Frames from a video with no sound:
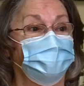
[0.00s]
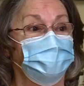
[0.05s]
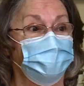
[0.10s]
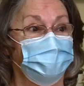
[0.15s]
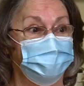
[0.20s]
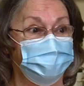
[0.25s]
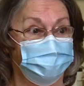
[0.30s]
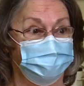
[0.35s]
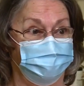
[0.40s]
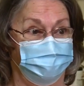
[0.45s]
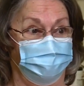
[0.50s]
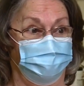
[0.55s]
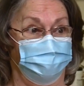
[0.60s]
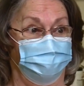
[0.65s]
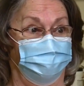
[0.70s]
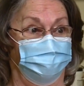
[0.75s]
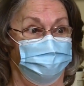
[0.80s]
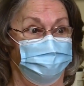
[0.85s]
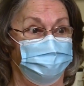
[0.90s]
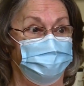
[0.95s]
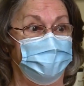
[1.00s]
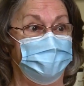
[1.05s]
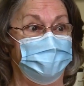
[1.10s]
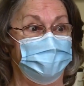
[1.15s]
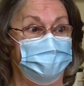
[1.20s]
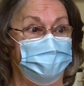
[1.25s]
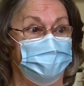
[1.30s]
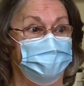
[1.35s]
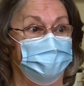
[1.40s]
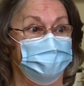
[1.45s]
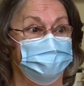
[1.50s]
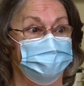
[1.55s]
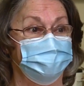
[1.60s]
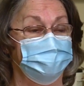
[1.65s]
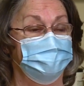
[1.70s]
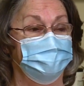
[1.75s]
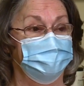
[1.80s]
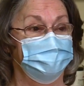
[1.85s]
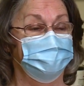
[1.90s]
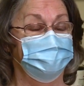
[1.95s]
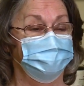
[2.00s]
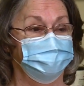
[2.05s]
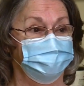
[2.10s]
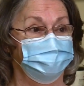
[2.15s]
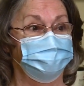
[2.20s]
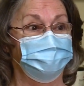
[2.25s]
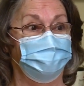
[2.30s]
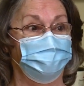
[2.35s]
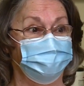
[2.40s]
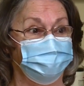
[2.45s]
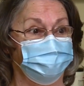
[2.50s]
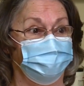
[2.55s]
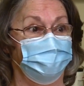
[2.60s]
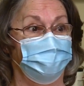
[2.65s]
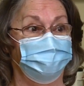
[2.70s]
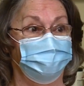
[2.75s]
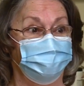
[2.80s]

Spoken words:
wonderful man and a good doctor.